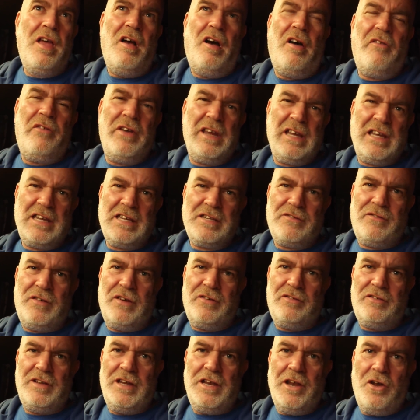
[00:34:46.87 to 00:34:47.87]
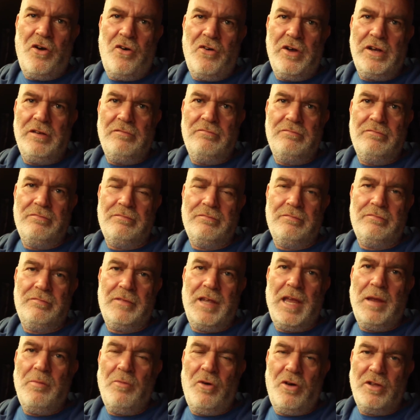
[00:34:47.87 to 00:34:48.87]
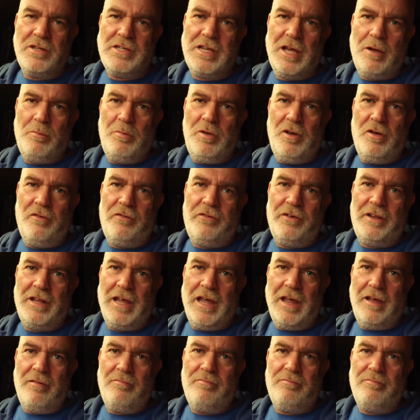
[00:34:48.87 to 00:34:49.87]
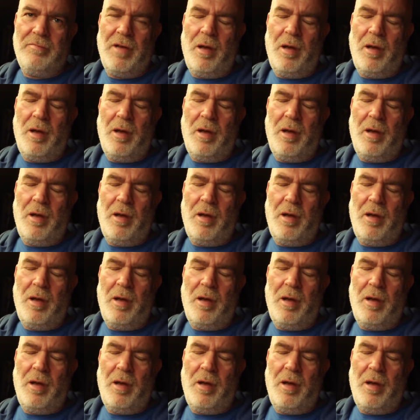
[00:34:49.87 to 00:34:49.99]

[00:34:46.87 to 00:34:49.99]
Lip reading: I think he's 59. He might tell me off for that.